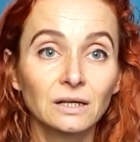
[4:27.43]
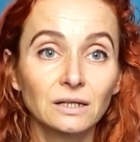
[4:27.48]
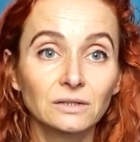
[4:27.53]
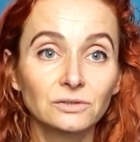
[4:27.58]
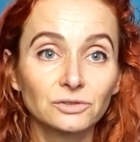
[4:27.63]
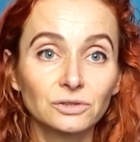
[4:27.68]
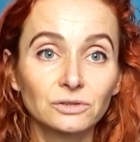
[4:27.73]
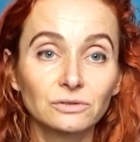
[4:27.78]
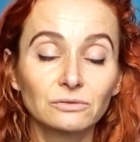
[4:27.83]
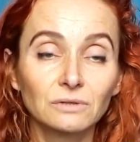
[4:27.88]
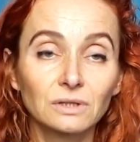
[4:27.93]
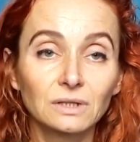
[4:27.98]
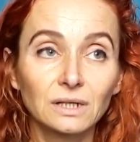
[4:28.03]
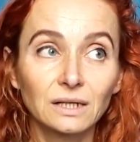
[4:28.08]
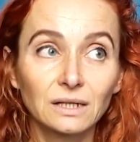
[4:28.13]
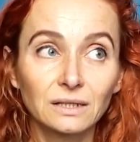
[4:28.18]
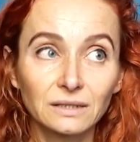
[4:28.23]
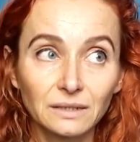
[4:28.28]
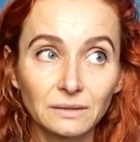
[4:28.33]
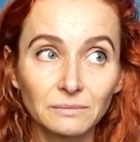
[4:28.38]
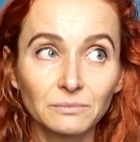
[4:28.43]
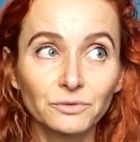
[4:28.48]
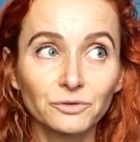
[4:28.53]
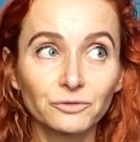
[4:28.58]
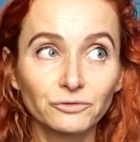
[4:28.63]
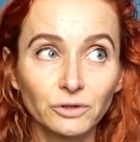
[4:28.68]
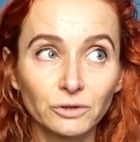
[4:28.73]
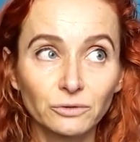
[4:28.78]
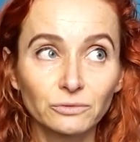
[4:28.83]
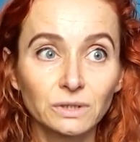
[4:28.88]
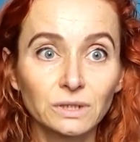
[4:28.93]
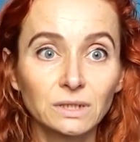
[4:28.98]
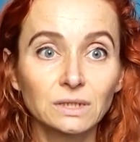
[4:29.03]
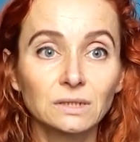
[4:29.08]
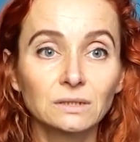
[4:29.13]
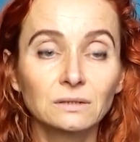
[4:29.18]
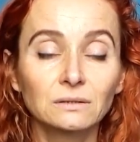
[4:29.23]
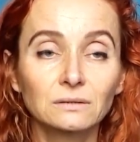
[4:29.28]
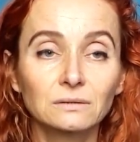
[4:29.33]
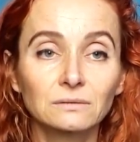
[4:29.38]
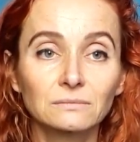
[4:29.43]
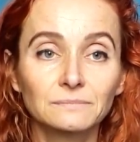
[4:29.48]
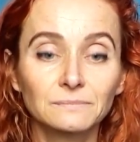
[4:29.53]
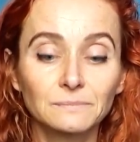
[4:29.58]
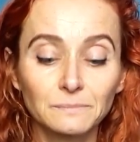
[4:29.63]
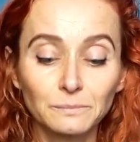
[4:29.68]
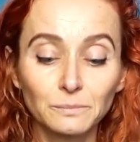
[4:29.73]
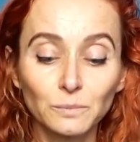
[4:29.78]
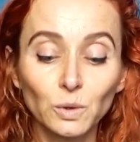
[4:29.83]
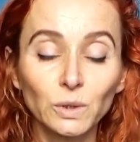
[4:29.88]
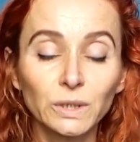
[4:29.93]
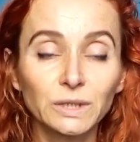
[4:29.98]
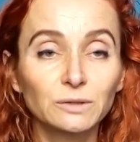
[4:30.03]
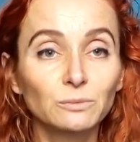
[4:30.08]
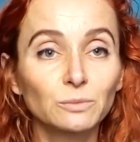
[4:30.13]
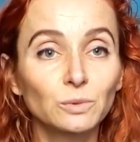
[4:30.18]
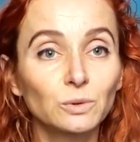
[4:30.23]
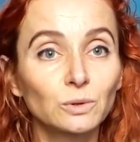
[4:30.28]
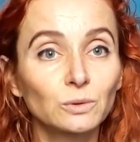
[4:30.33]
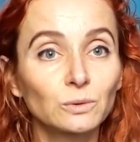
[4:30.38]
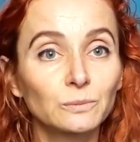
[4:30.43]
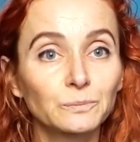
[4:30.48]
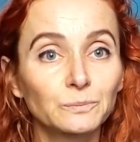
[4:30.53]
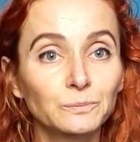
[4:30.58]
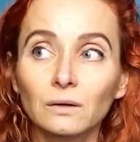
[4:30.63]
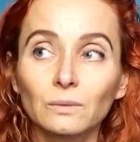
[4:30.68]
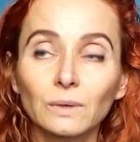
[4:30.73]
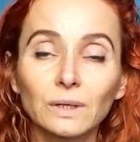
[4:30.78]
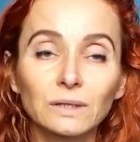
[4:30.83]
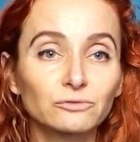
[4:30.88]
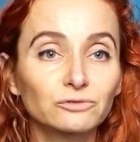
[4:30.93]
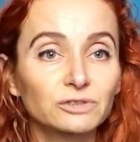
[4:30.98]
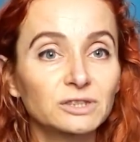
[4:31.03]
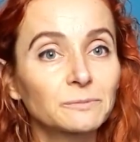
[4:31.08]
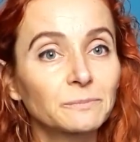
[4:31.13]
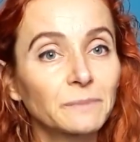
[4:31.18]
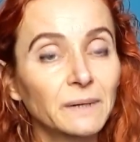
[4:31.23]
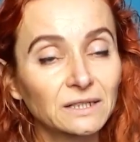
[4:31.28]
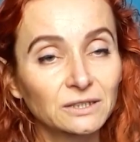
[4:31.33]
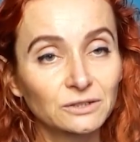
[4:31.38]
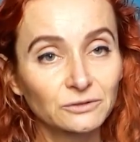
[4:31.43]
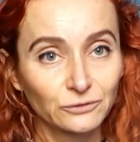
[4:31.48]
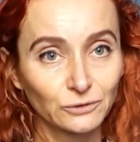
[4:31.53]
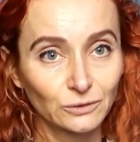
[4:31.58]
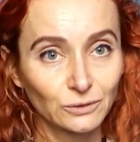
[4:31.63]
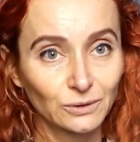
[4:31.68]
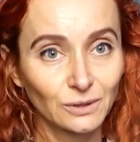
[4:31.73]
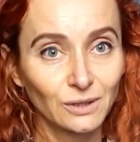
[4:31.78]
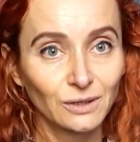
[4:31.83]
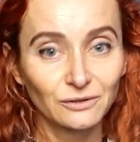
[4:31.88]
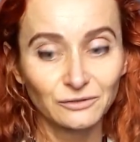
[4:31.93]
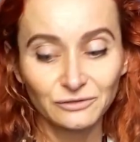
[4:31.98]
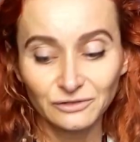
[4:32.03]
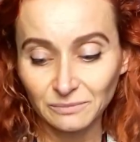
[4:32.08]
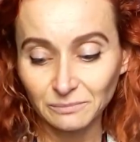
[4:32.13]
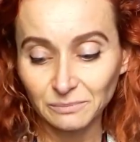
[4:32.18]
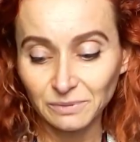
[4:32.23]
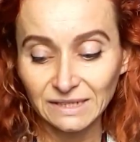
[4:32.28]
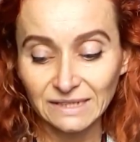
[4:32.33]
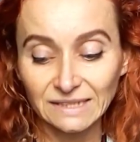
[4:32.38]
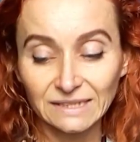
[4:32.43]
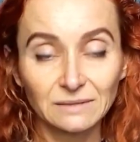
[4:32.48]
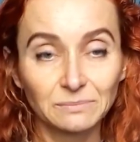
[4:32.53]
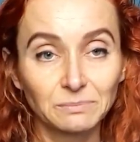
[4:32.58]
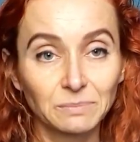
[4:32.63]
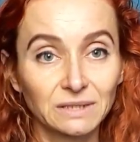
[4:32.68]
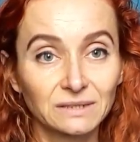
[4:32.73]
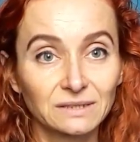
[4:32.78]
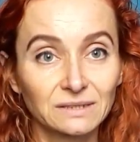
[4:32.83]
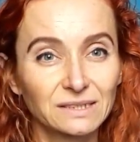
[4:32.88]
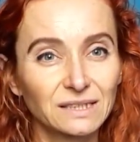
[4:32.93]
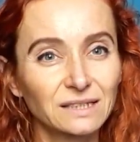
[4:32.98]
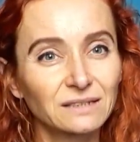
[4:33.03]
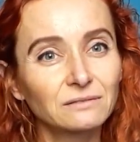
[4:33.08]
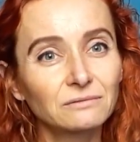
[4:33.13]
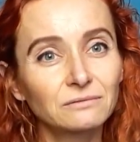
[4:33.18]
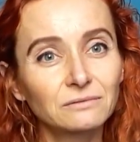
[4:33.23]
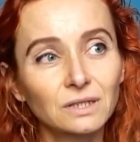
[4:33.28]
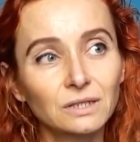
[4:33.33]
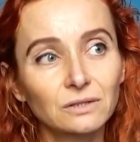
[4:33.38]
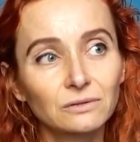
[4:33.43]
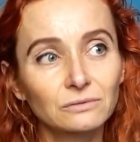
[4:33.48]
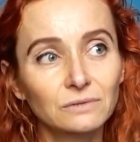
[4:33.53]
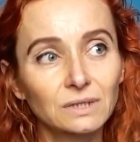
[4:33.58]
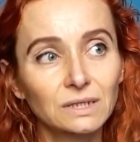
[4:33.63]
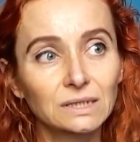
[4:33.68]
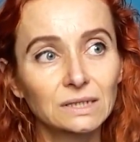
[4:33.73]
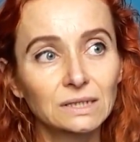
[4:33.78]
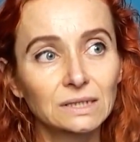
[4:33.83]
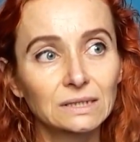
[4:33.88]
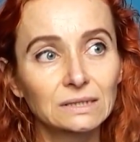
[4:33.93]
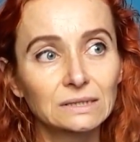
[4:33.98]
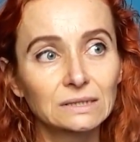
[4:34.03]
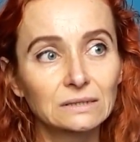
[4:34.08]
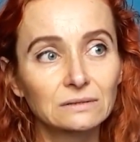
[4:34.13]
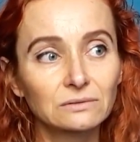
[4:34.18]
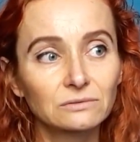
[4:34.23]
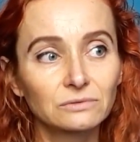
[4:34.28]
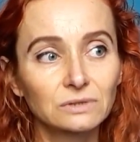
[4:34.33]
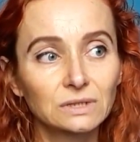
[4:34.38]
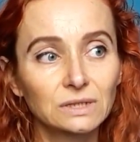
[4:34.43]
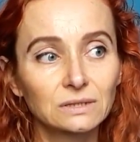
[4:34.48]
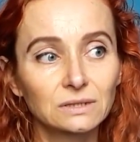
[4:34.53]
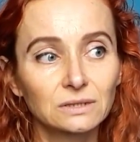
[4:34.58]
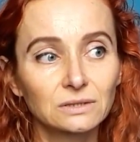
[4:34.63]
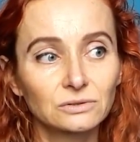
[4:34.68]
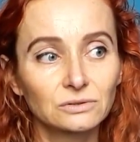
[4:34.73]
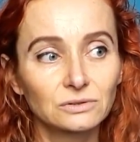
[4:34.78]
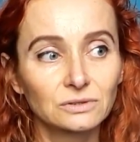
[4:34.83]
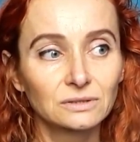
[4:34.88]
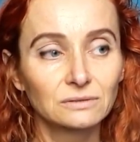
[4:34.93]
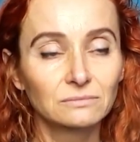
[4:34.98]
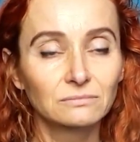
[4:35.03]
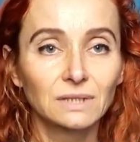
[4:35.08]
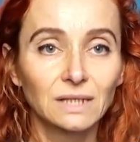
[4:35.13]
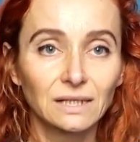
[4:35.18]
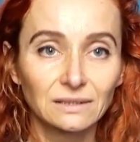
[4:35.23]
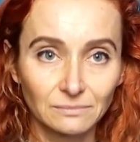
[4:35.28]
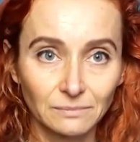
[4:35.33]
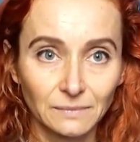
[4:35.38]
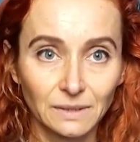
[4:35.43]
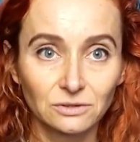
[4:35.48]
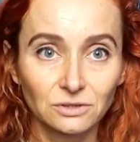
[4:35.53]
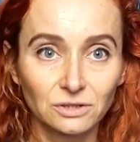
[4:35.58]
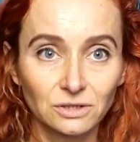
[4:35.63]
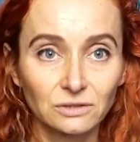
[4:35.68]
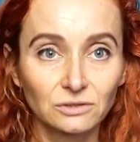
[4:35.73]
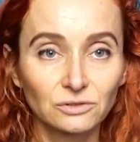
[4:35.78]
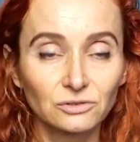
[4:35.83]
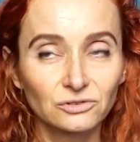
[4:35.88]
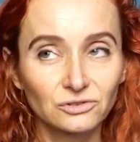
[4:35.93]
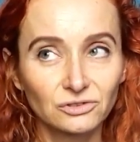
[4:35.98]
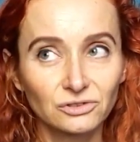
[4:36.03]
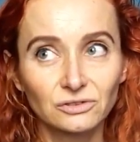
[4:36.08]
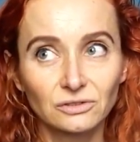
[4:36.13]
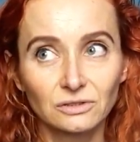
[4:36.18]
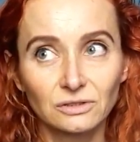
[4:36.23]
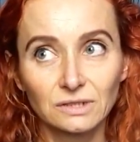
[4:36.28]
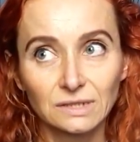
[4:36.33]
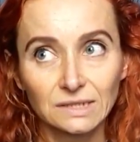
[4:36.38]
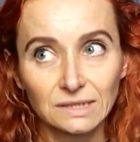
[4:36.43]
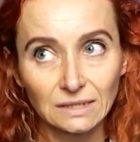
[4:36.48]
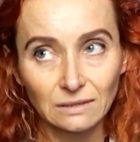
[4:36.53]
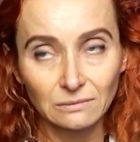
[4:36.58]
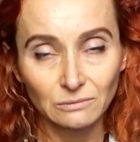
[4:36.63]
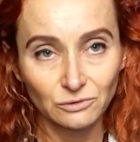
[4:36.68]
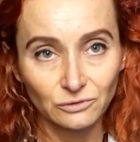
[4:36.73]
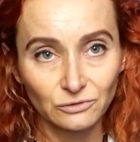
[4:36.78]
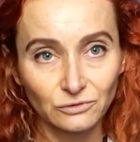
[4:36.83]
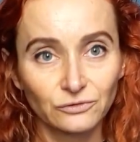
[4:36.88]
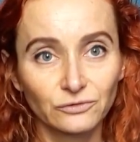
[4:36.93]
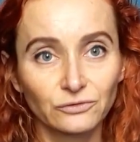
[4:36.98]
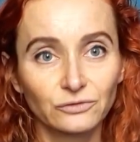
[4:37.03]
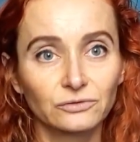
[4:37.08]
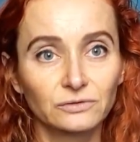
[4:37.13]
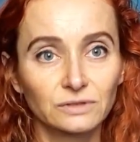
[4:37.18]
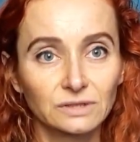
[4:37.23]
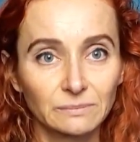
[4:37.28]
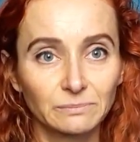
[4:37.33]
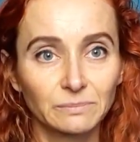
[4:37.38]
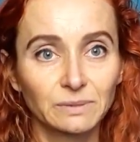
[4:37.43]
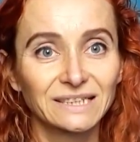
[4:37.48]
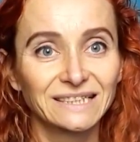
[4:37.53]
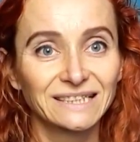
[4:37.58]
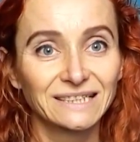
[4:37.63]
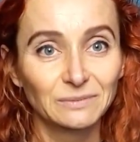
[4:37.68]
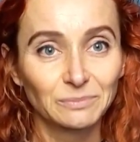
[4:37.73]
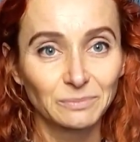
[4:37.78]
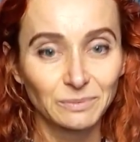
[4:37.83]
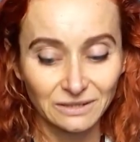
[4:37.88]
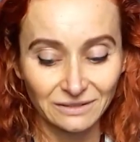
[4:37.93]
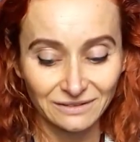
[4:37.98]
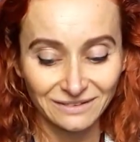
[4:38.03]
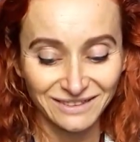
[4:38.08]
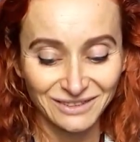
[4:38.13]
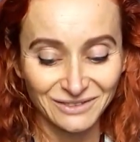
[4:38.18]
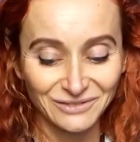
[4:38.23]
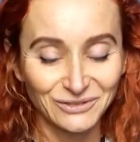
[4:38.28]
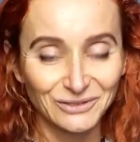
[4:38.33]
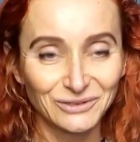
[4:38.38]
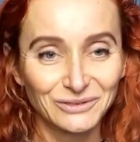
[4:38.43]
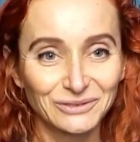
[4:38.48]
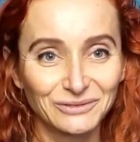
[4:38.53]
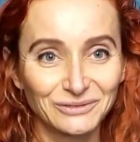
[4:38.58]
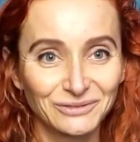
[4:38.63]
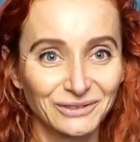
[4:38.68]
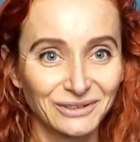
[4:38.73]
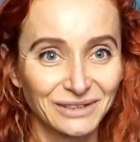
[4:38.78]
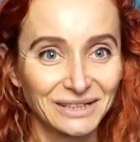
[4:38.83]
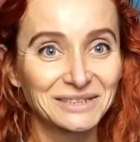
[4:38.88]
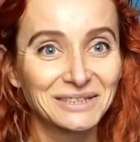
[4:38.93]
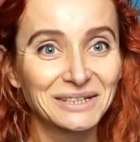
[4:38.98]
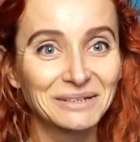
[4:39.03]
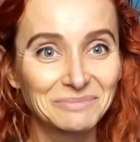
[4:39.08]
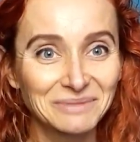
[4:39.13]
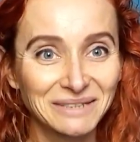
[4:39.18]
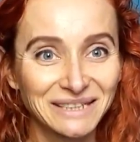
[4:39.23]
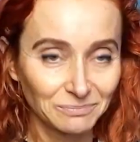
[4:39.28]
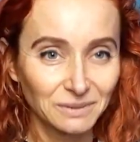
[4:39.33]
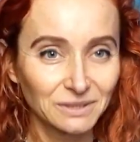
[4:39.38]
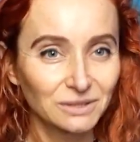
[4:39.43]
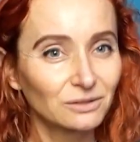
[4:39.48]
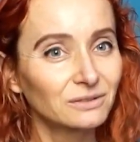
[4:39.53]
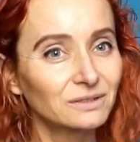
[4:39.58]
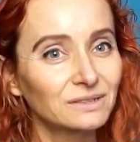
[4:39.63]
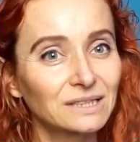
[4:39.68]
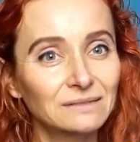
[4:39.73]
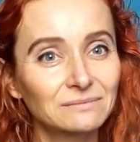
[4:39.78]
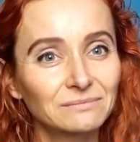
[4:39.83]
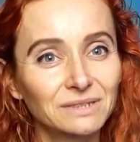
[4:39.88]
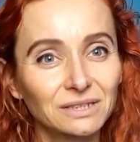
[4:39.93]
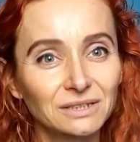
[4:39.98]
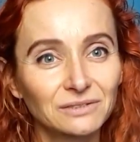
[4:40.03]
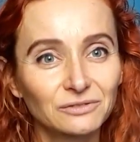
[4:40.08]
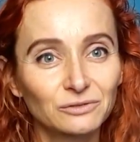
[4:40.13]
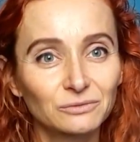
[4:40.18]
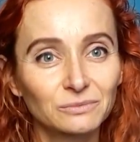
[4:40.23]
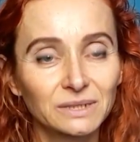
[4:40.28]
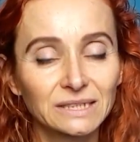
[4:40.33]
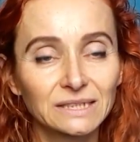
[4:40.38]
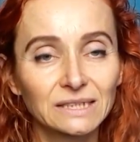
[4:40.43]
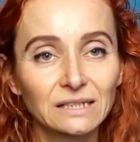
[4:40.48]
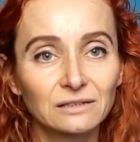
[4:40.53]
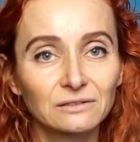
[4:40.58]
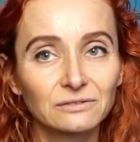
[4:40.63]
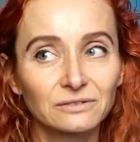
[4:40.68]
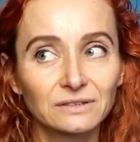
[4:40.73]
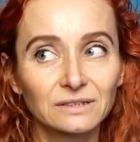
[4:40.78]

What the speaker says: So I am growing more and more, well, respectful of Simplicity patterns. I don't know why I didn't really use them that much. I used some of Simplicity patterns for Hedge Hubby, but not that many for myself.